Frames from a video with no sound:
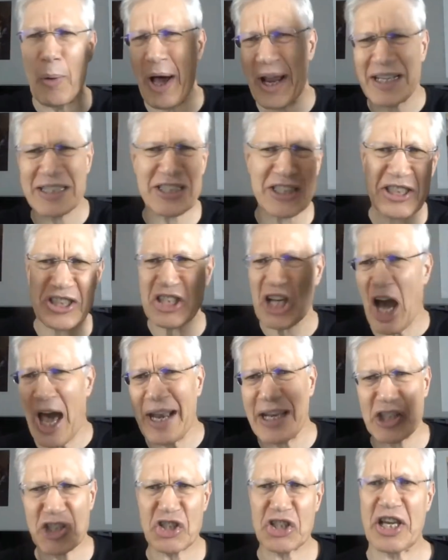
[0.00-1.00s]
want a
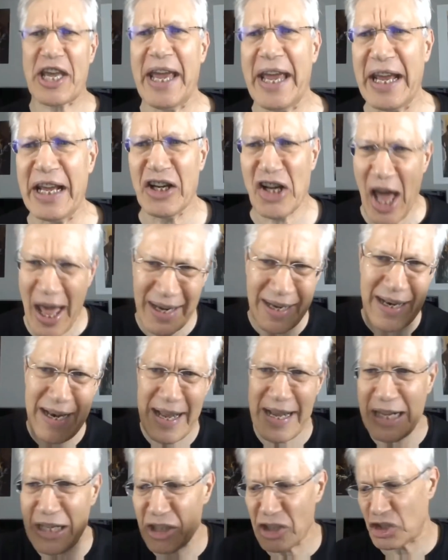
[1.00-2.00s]
Scottish king, not an
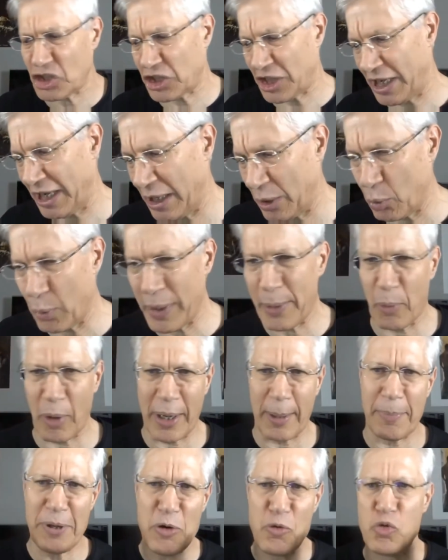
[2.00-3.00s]
English king. We want to
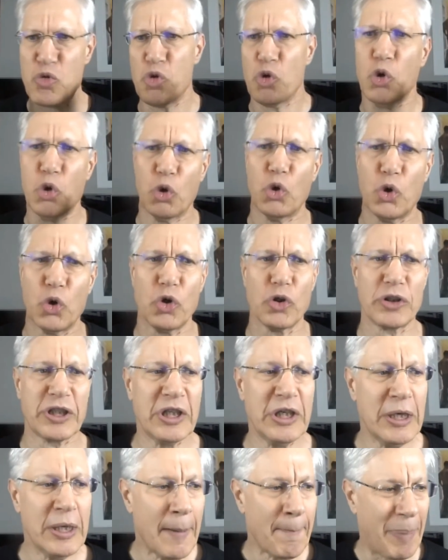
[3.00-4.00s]
be ruled
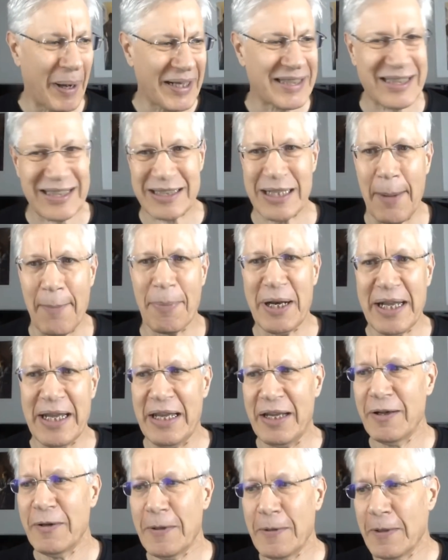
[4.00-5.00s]
by somebody
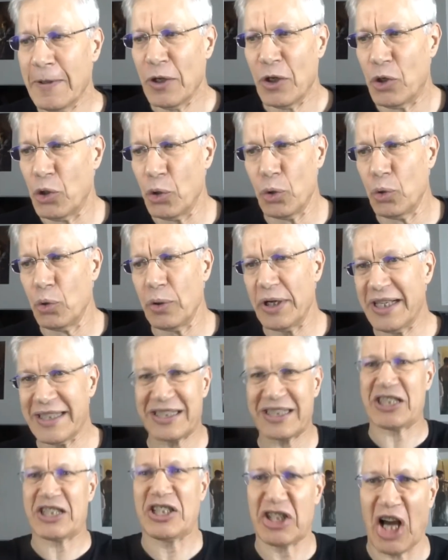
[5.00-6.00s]
who is
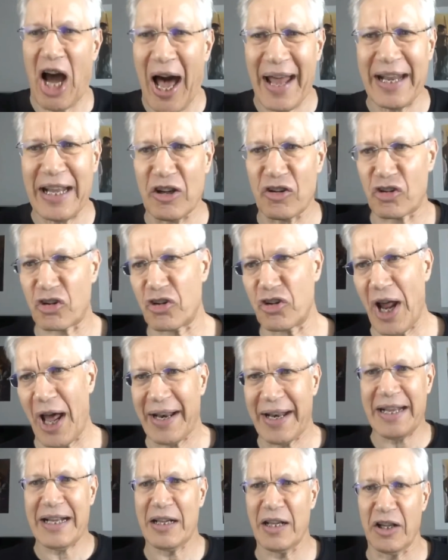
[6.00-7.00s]
Scottish, not
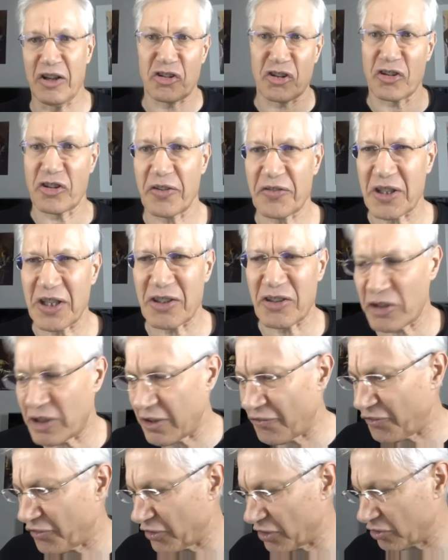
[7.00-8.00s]
English, as if there's a
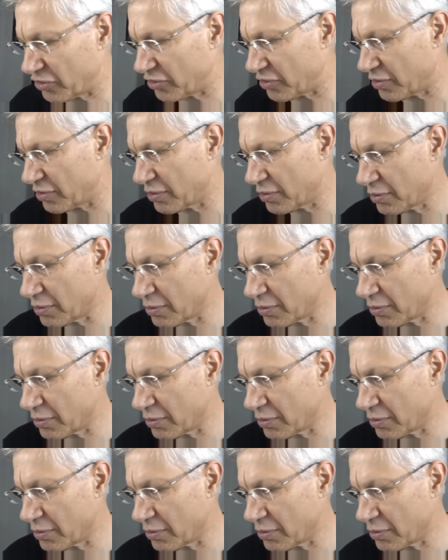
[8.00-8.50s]
difference.